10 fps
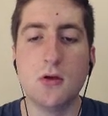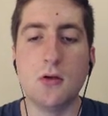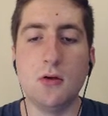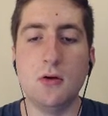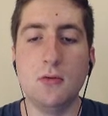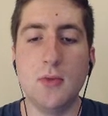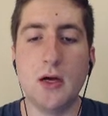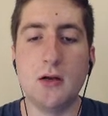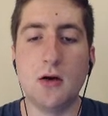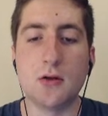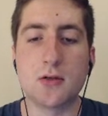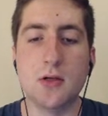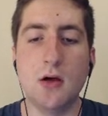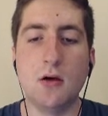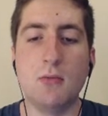You may not
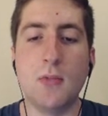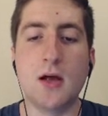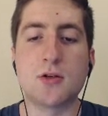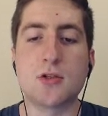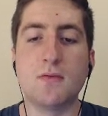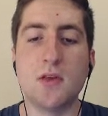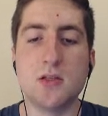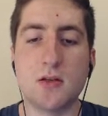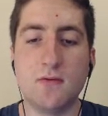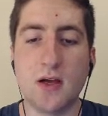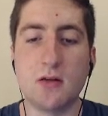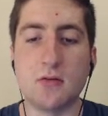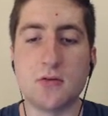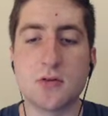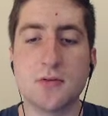know much of these
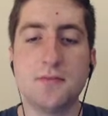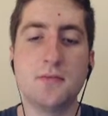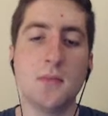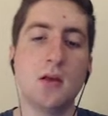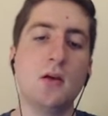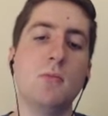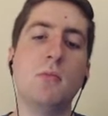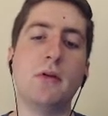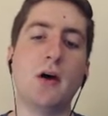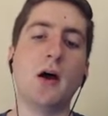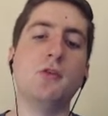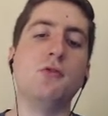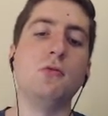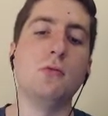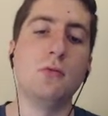invaders, but I
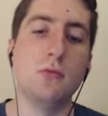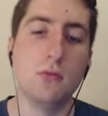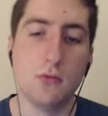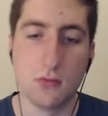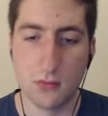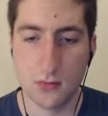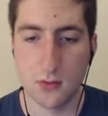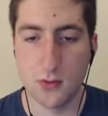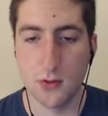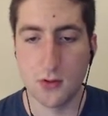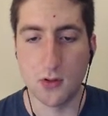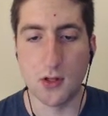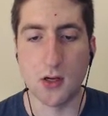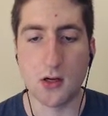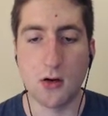do.
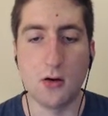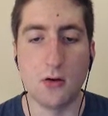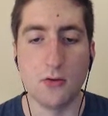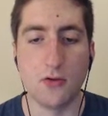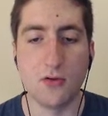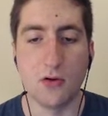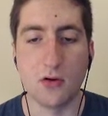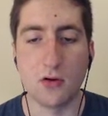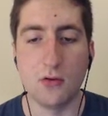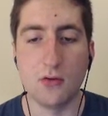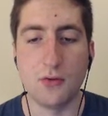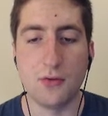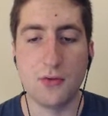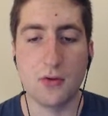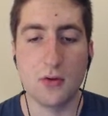They are called
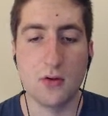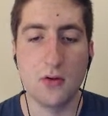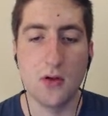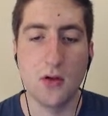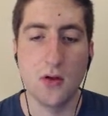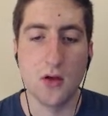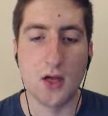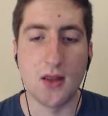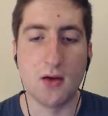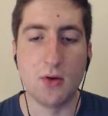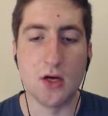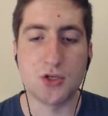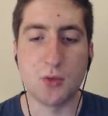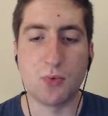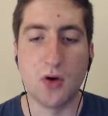Drogluth, and they
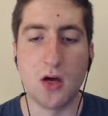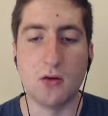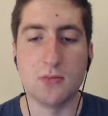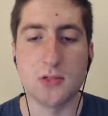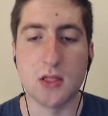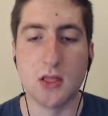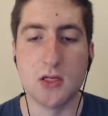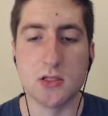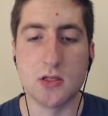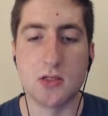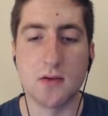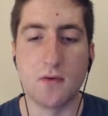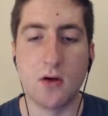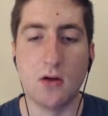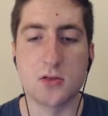worship worms and lizards of
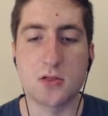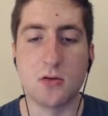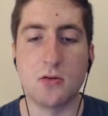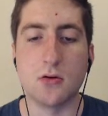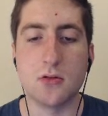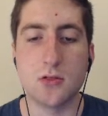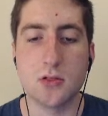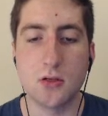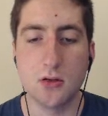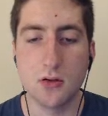all sorts.